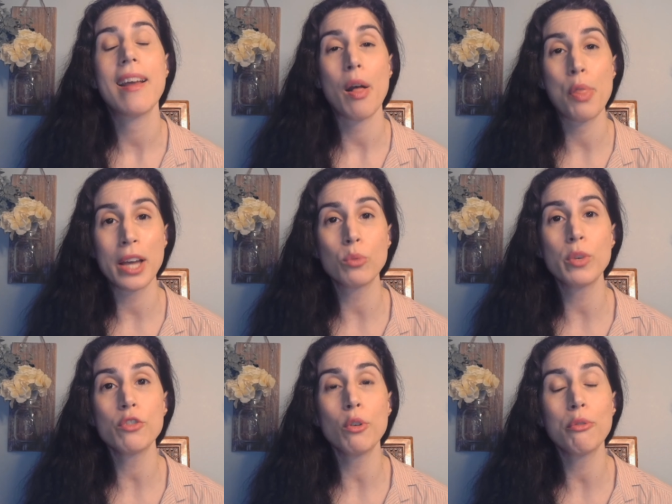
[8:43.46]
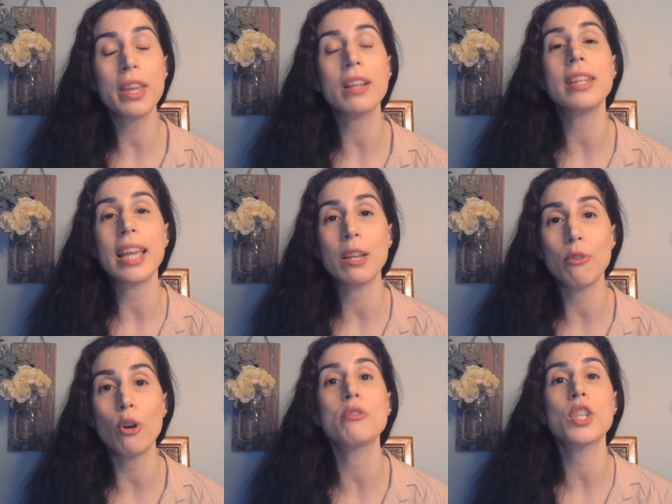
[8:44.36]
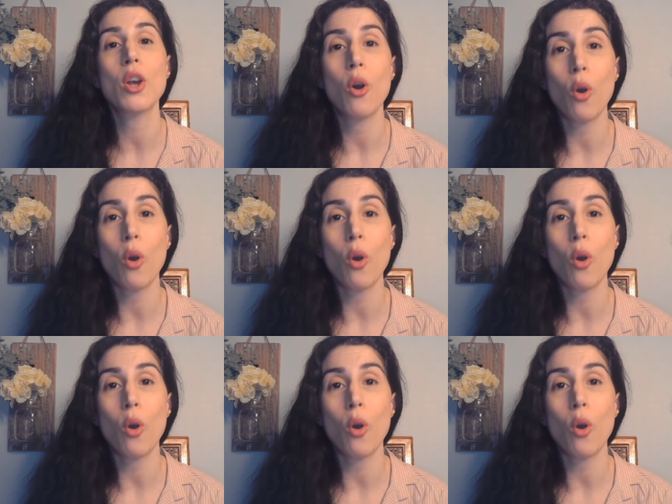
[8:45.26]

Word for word: That wish fulfilled involves